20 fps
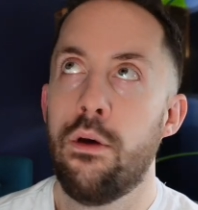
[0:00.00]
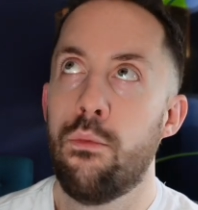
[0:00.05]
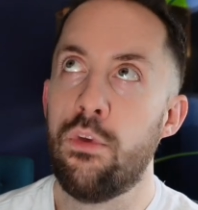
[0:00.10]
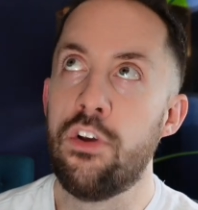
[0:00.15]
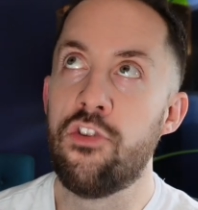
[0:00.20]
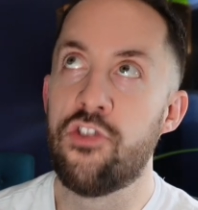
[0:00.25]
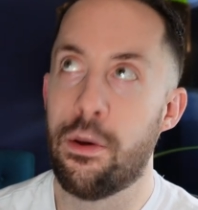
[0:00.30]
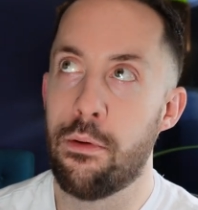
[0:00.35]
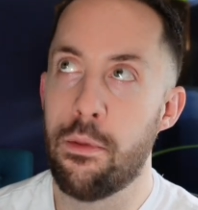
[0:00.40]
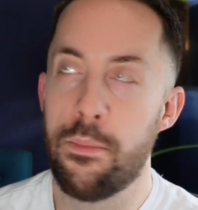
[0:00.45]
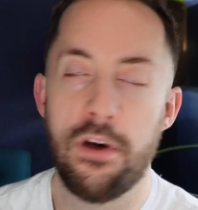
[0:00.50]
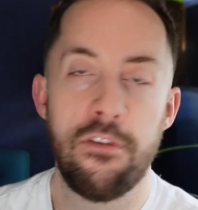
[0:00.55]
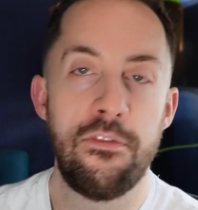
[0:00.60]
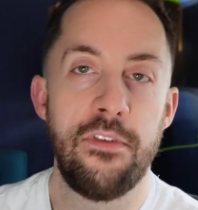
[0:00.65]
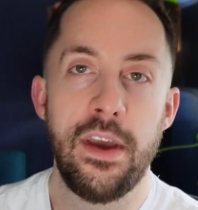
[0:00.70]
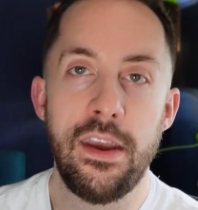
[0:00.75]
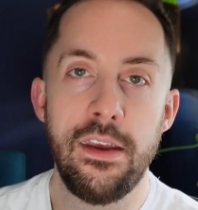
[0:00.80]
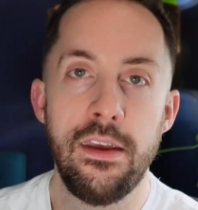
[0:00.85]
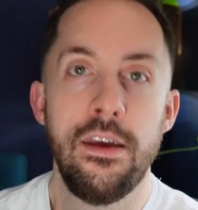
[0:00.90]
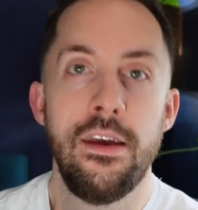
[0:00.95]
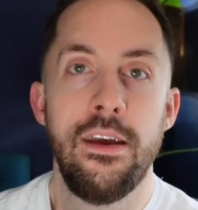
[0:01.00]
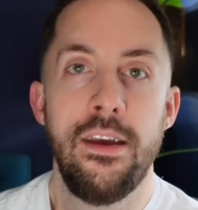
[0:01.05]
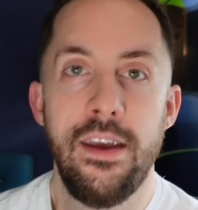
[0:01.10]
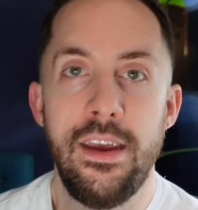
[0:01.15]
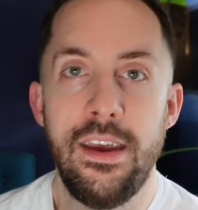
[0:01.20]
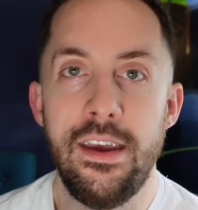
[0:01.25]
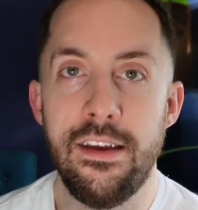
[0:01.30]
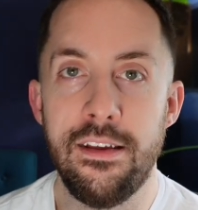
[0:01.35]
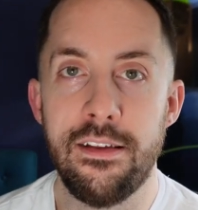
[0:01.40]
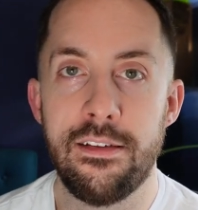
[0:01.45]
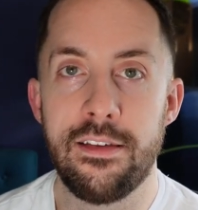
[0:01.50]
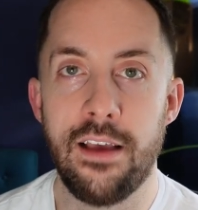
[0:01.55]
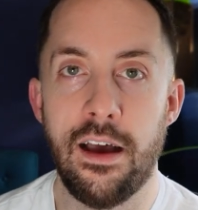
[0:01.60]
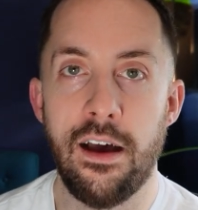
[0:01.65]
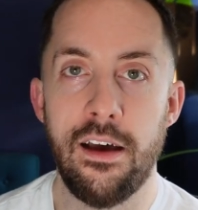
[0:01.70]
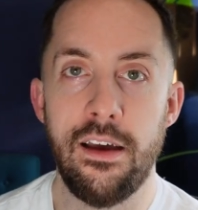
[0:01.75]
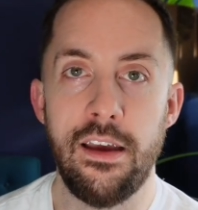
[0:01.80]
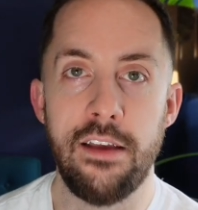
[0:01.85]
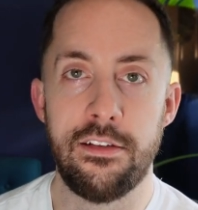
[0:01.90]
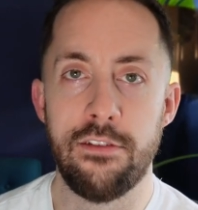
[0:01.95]
Windjammer Buffet is
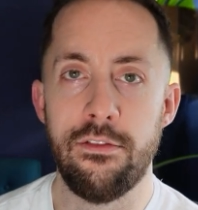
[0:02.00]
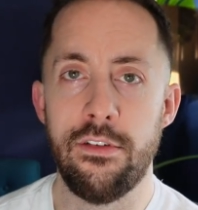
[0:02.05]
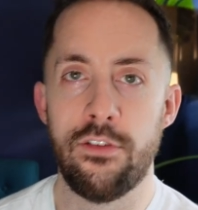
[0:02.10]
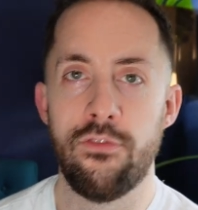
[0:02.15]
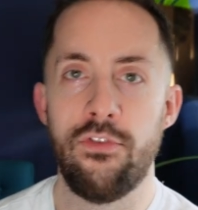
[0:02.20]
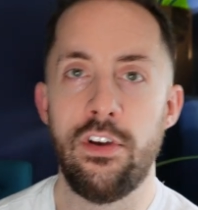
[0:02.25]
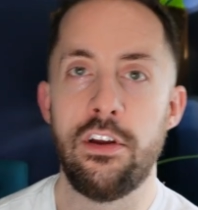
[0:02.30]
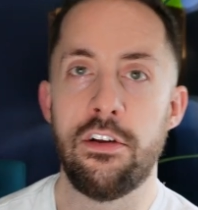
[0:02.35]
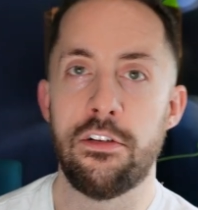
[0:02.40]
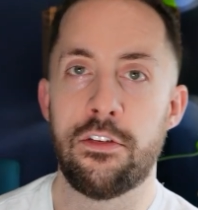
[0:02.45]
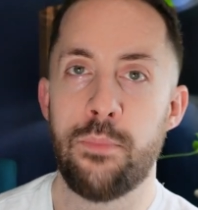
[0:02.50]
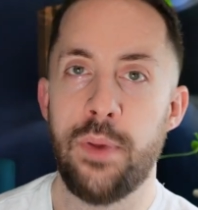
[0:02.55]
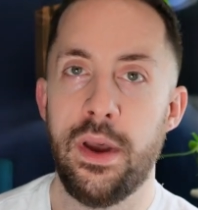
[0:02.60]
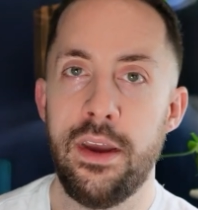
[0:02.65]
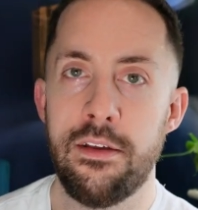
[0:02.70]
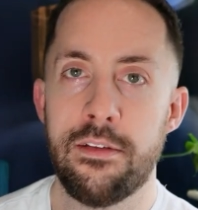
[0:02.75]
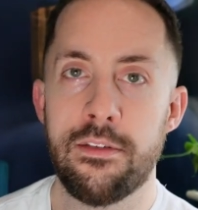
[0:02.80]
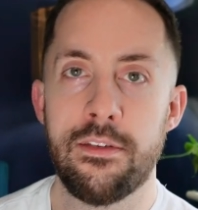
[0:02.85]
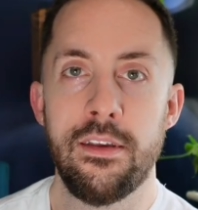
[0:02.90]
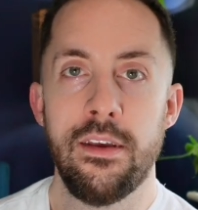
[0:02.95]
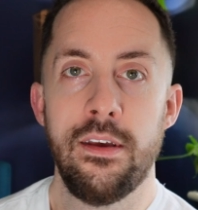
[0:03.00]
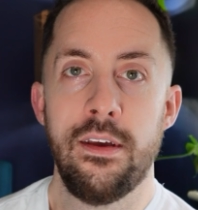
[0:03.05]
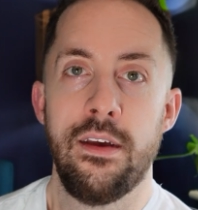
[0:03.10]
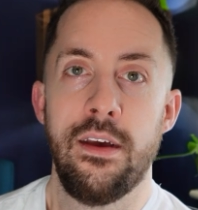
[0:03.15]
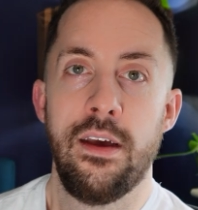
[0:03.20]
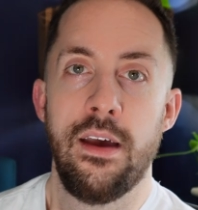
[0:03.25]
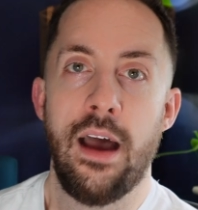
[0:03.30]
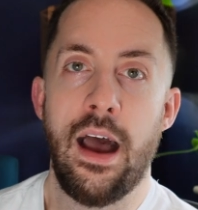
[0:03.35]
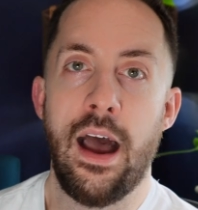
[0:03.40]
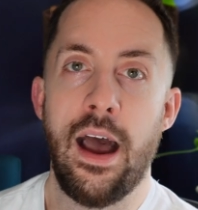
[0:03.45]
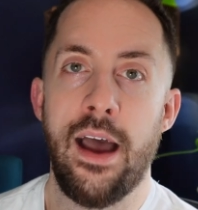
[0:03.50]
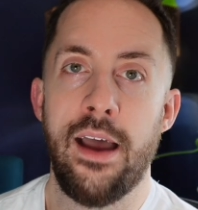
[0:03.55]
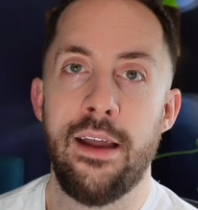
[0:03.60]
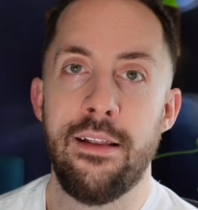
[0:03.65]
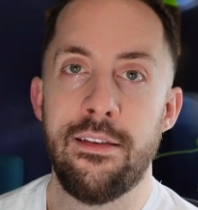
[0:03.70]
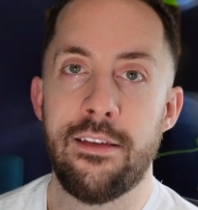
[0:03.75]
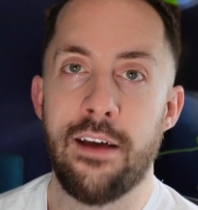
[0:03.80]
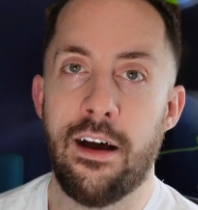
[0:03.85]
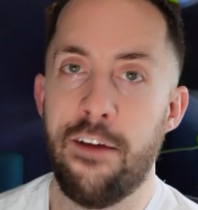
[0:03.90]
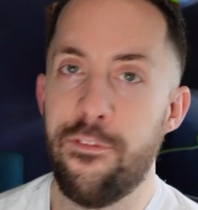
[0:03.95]
a really good space,
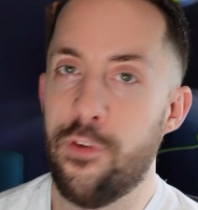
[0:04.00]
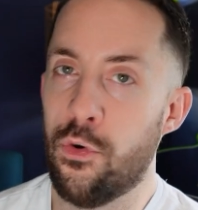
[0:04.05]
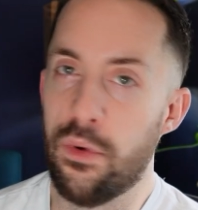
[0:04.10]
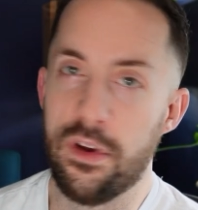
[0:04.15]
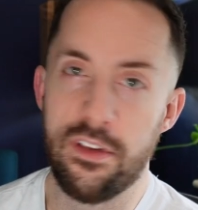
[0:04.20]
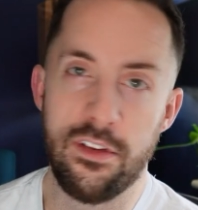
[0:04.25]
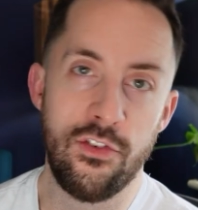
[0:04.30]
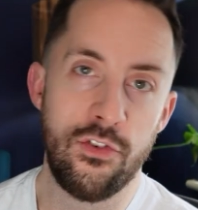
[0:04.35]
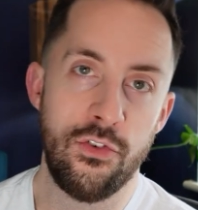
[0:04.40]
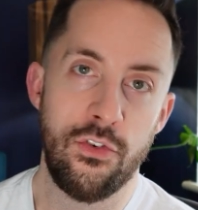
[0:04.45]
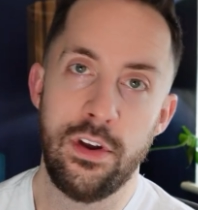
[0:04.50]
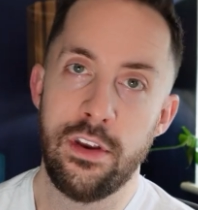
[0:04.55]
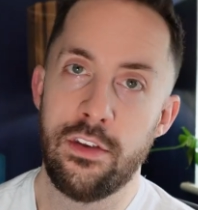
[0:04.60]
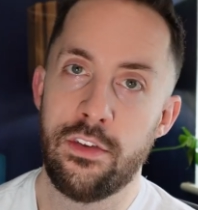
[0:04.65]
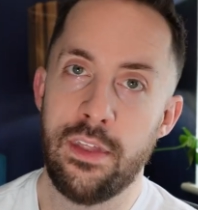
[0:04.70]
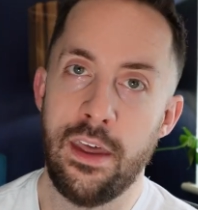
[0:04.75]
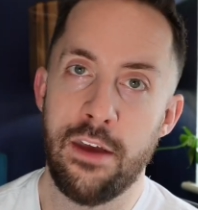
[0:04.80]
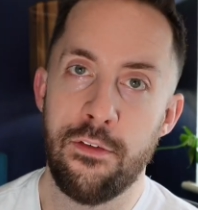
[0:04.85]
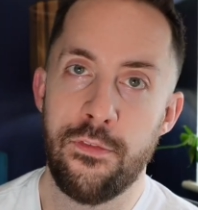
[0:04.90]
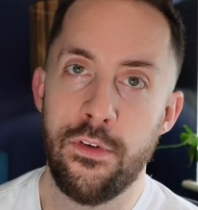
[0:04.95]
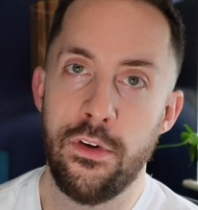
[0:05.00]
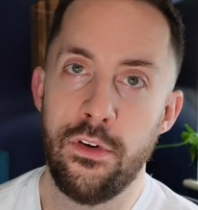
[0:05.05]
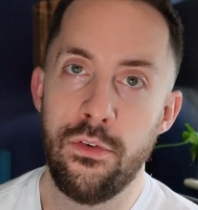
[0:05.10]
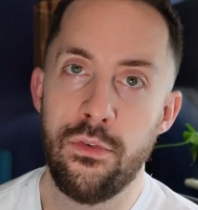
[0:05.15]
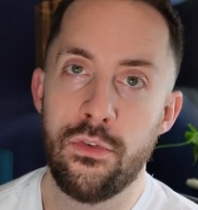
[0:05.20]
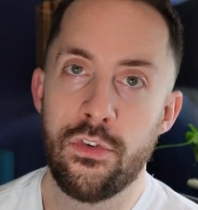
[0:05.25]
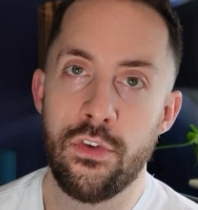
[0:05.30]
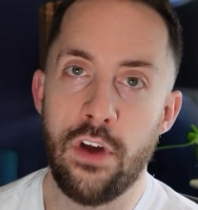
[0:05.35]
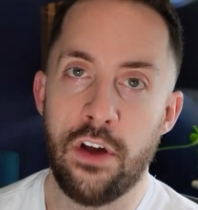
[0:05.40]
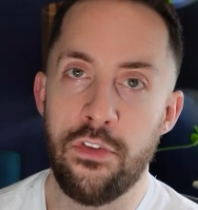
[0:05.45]
and I've always enjoyed their food.